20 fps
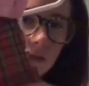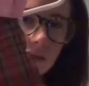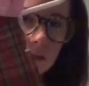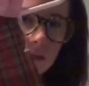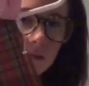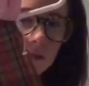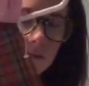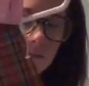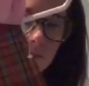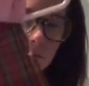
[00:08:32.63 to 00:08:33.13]

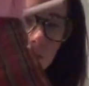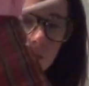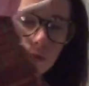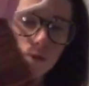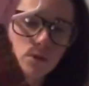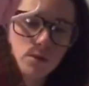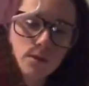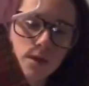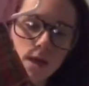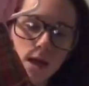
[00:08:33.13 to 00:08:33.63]
Just some
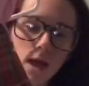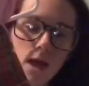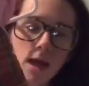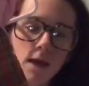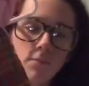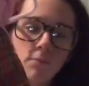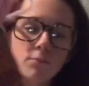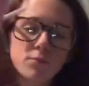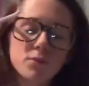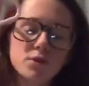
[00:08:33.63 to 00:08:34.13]
little, like
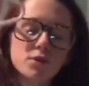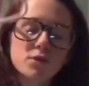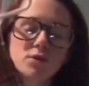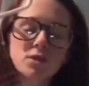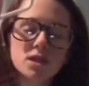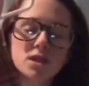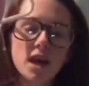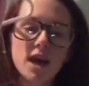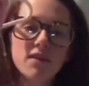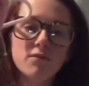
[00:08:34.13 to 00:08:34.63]
I
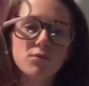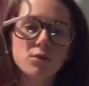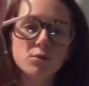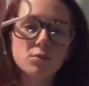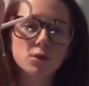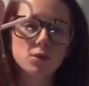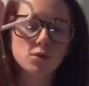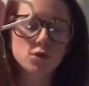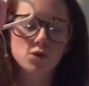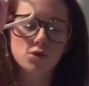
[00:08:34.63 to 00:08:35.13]
used to have
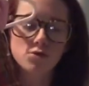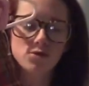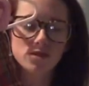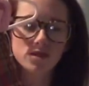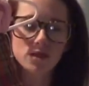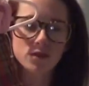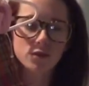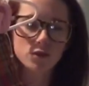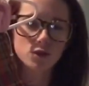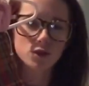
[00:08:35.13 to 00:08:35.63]
Bermuda
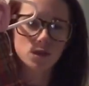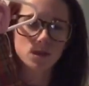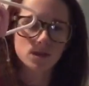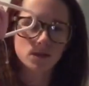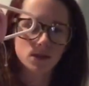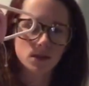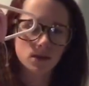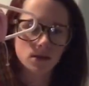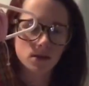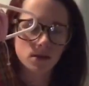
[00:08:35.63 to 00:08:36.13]
shorts that looked
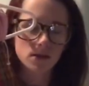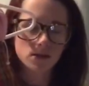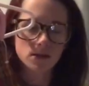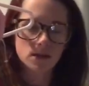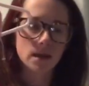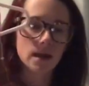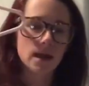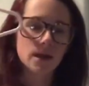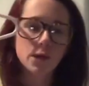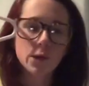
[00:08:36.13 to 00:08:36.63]
just like
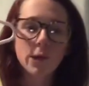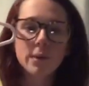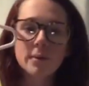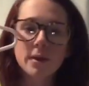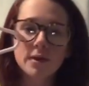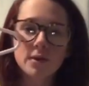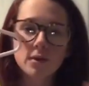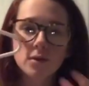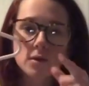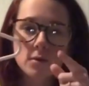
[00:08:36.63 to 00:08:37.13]
this. And I know I'm
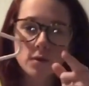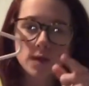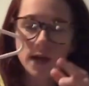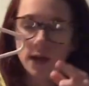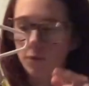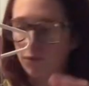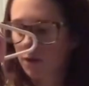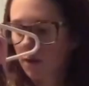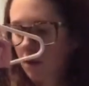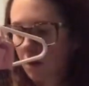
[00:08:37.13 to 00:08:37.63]
not the only one
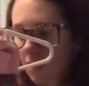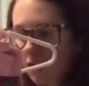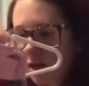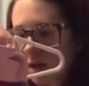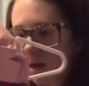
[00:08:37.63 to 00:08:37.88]
out there.